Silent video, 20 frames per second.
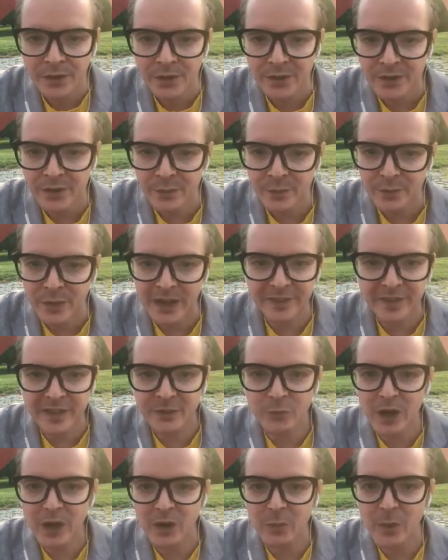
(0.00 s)
I think we
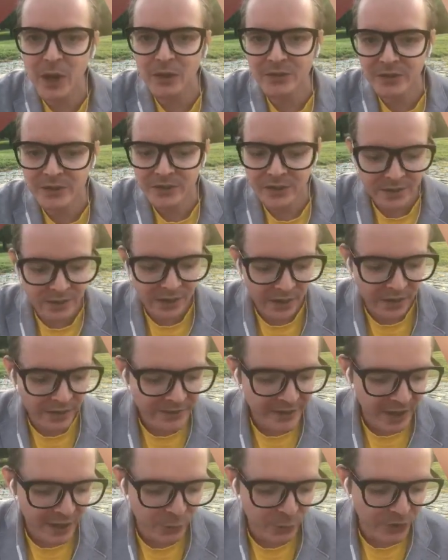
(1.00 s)
are about
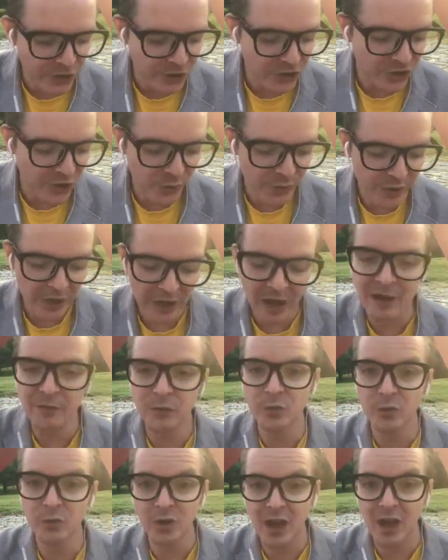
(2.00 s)
done with the show here. I would
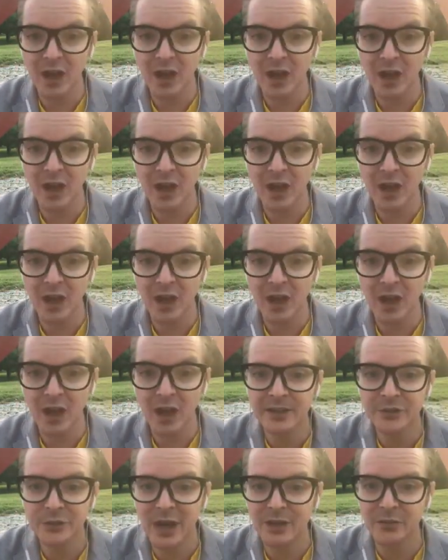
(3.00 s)
love
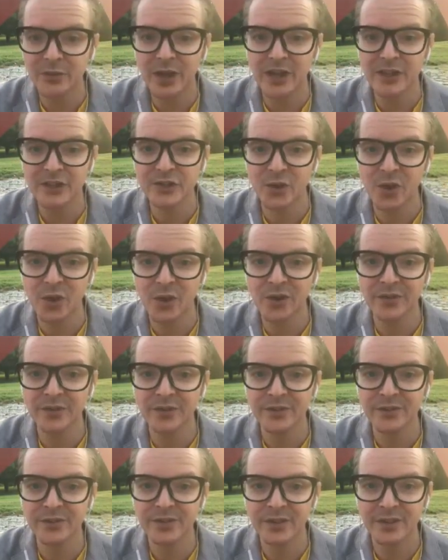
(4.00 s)
to have you guys on
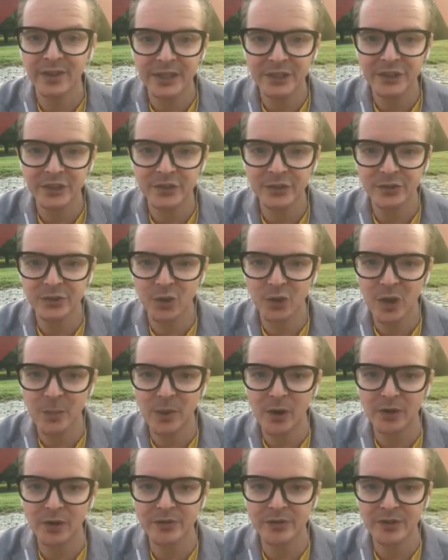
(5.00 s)
later to talk
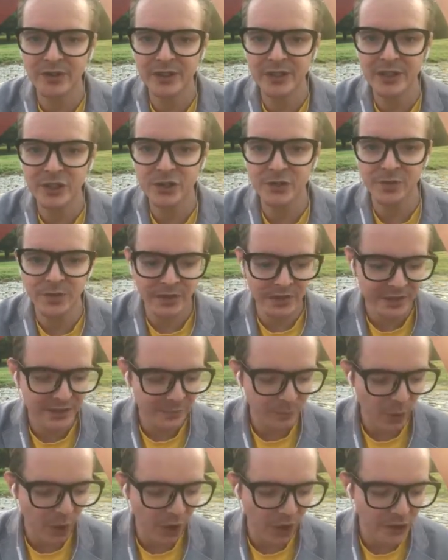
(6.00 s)
about each of these
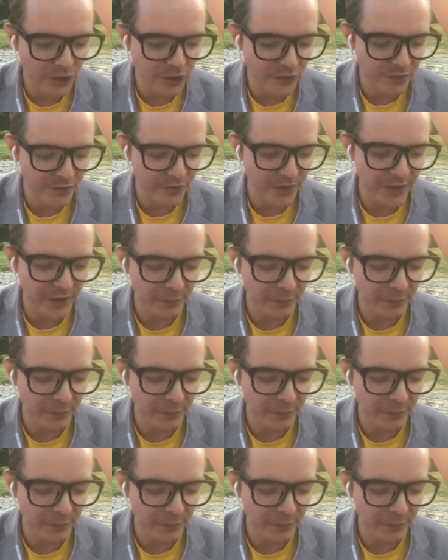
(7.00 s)
parts of the